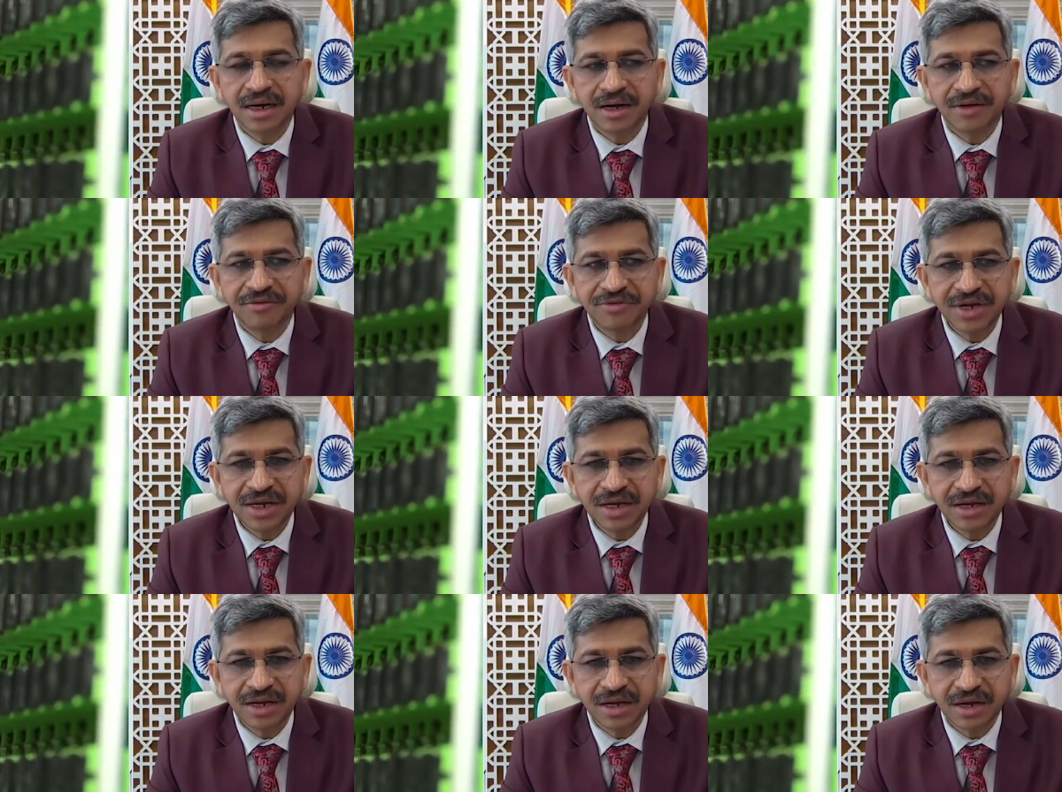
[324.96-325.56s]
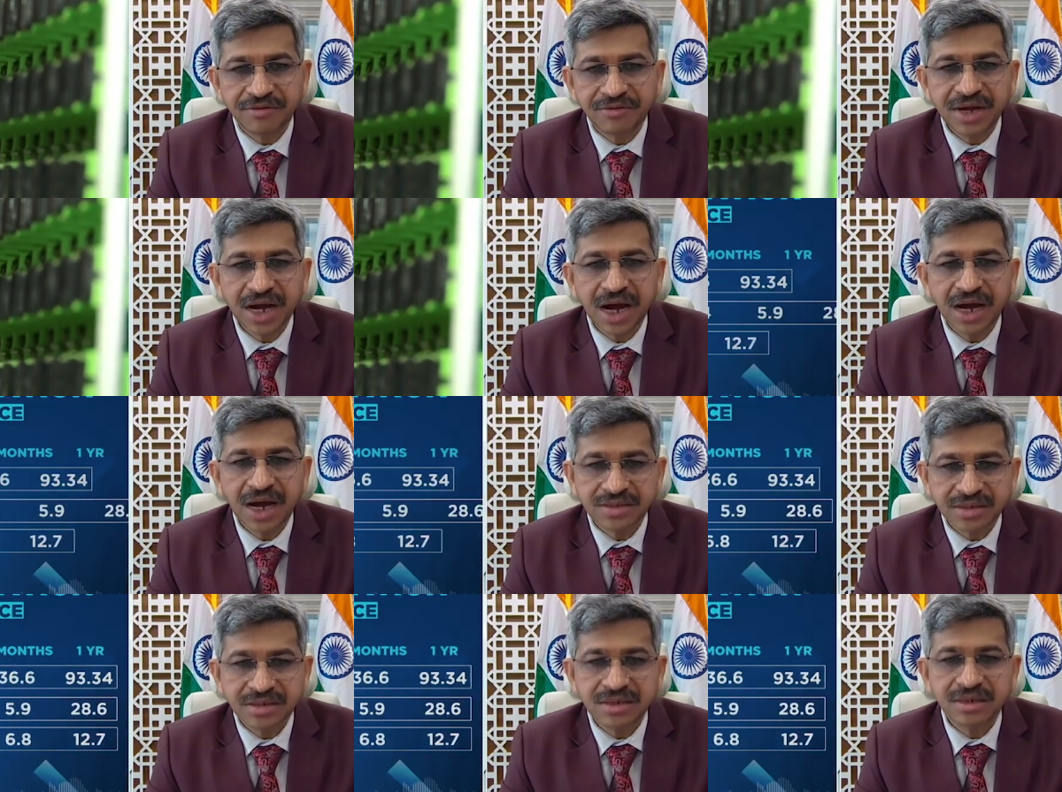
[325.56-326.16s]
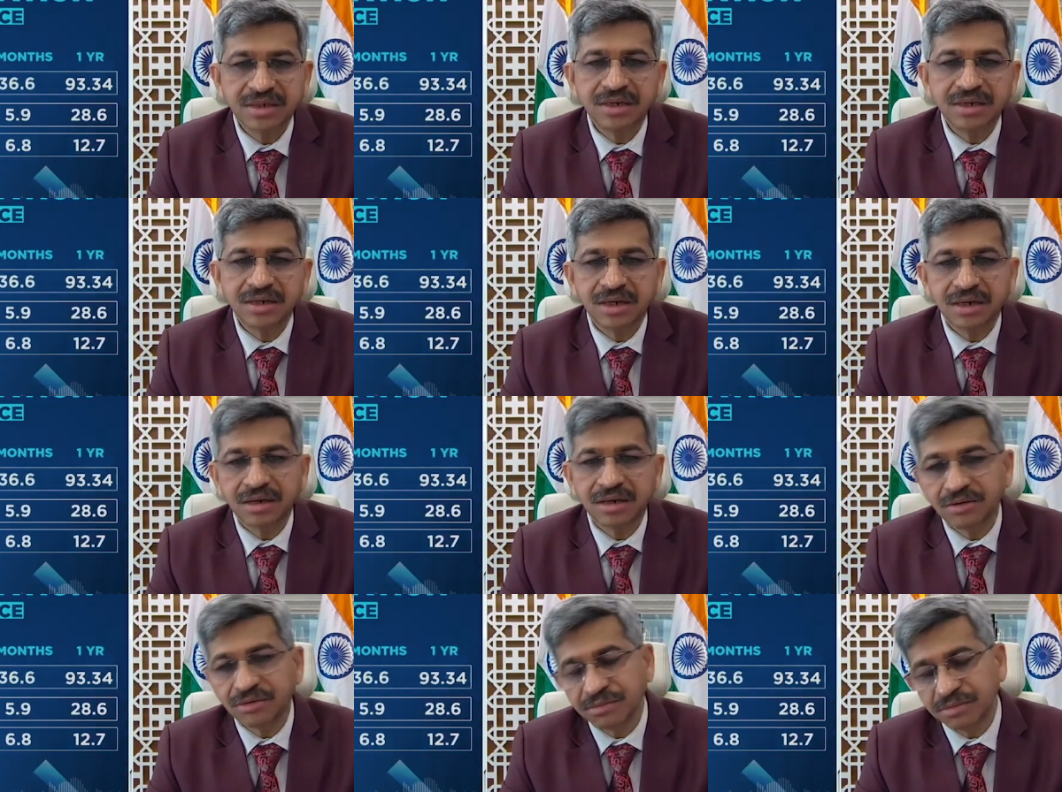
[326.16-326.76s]
we are
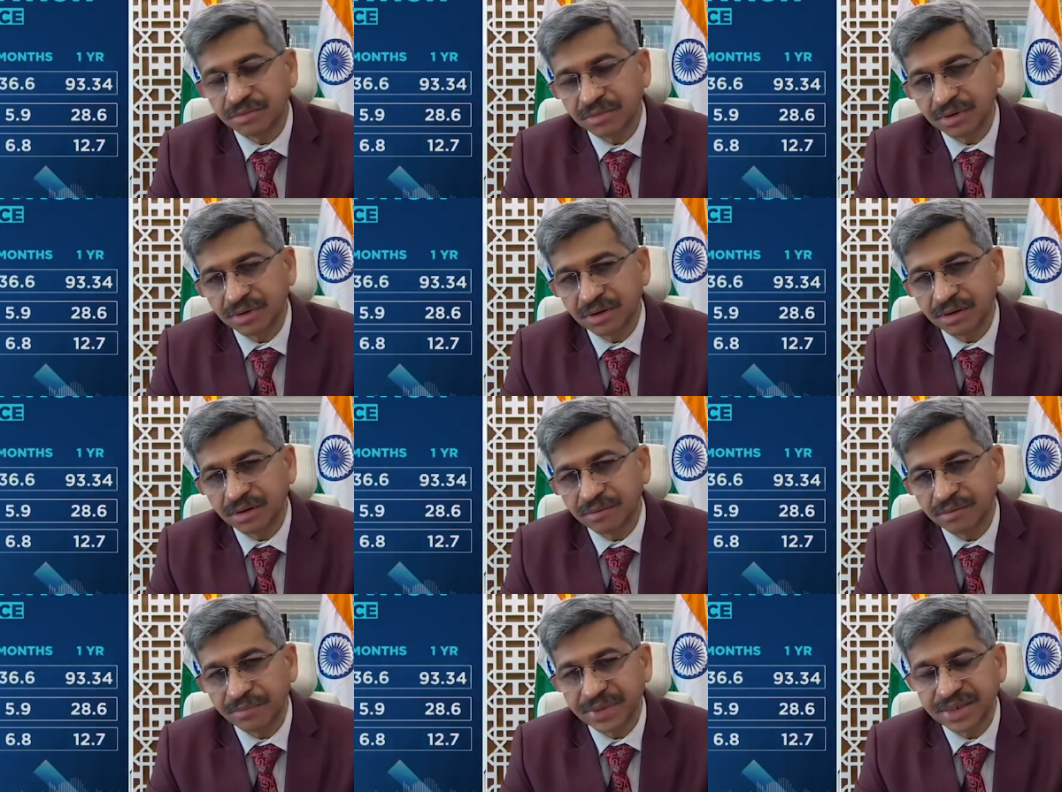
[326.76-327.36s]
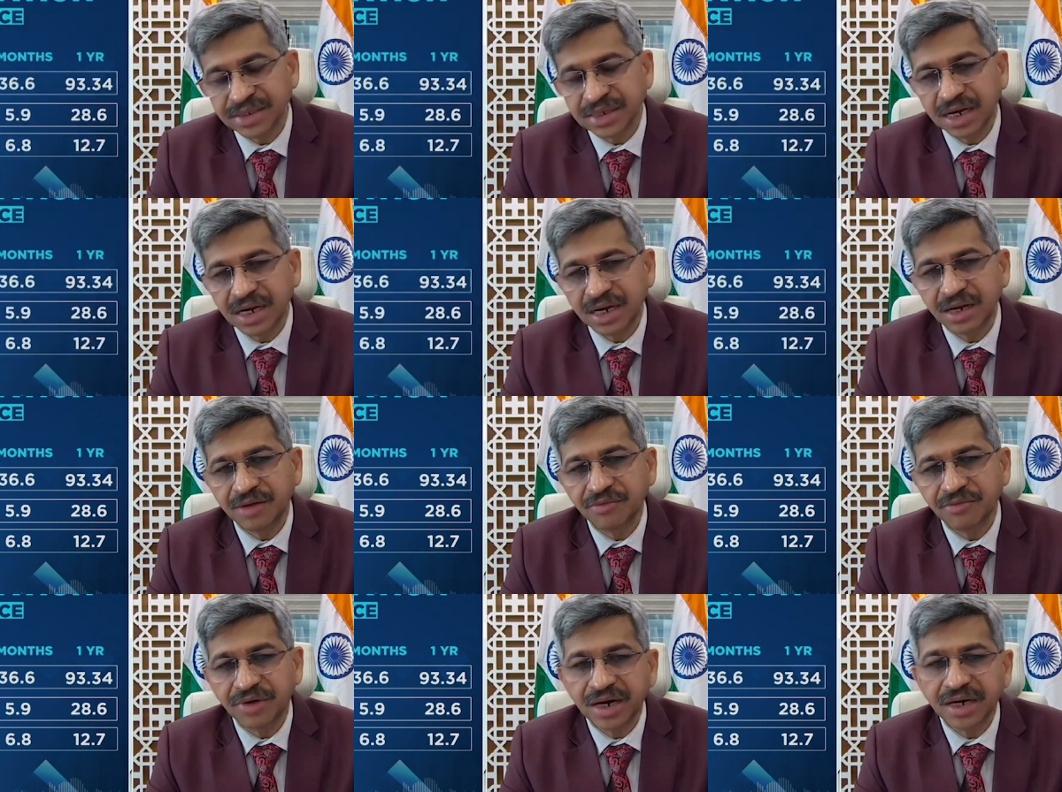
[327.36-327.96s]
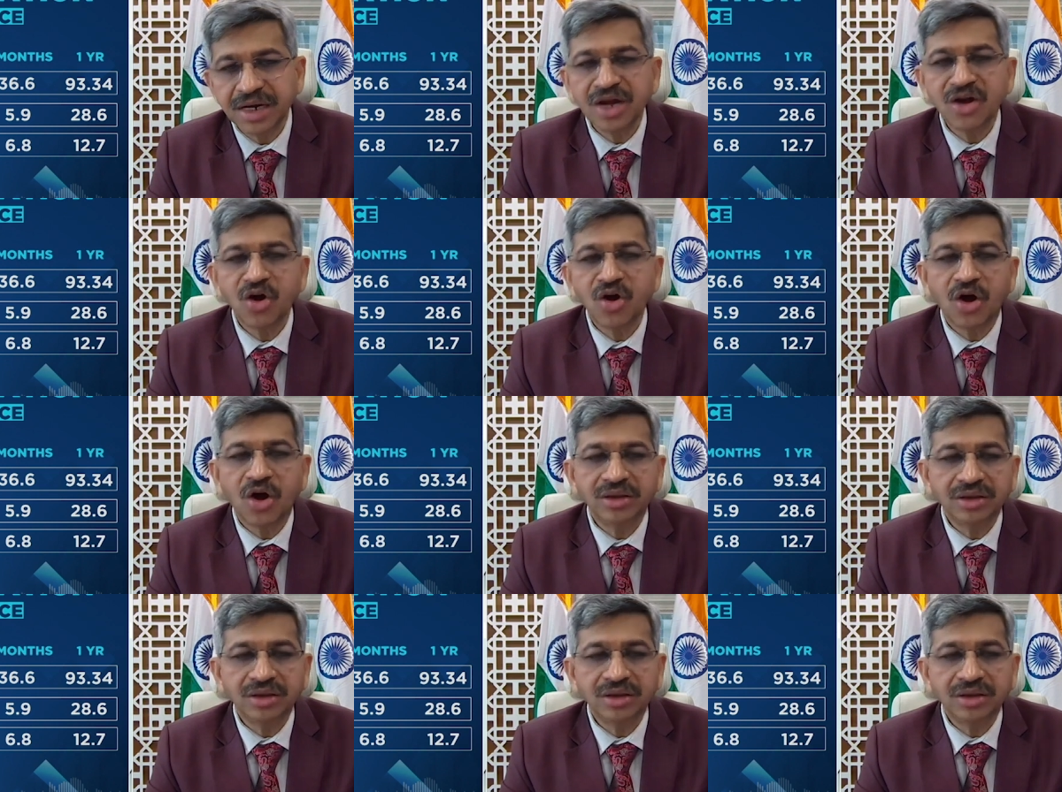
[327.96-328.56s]
still basically working
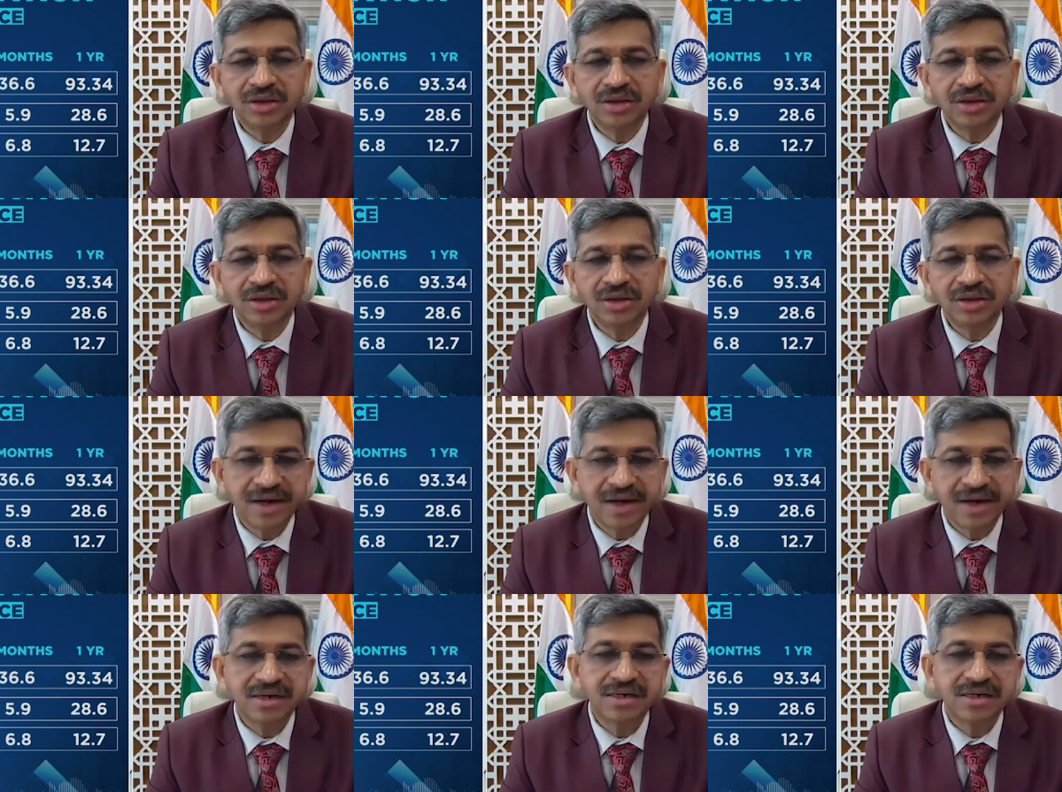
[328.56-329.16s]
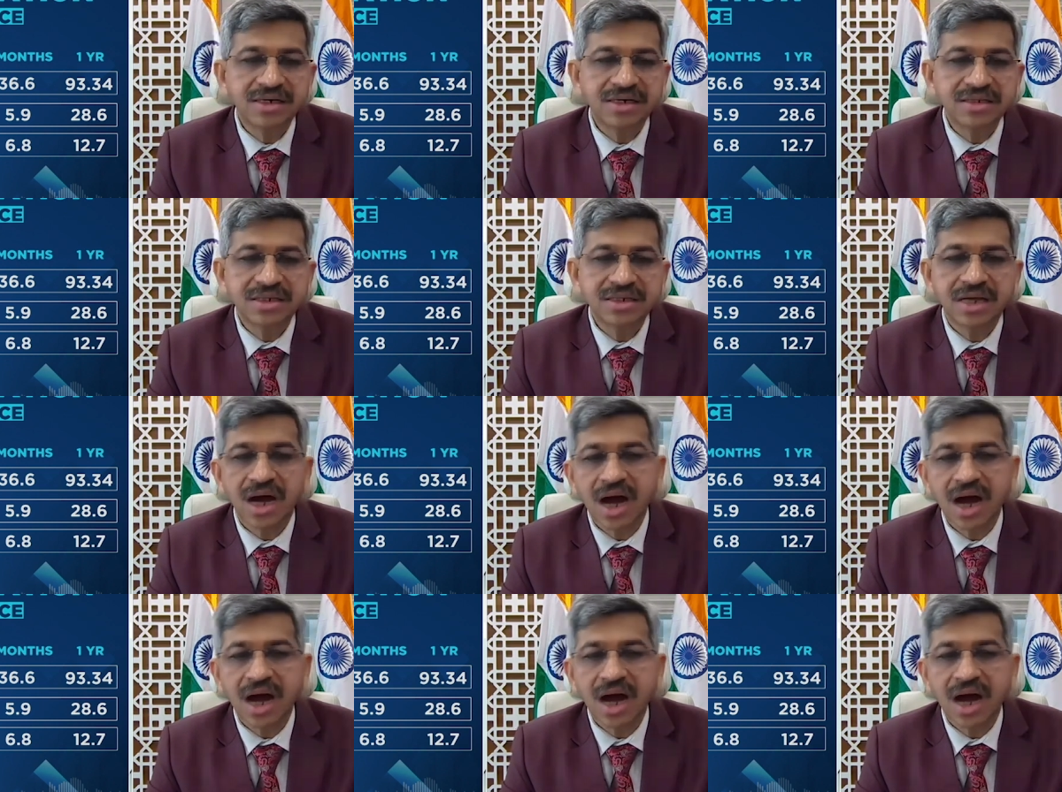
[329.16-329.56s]
on the standards.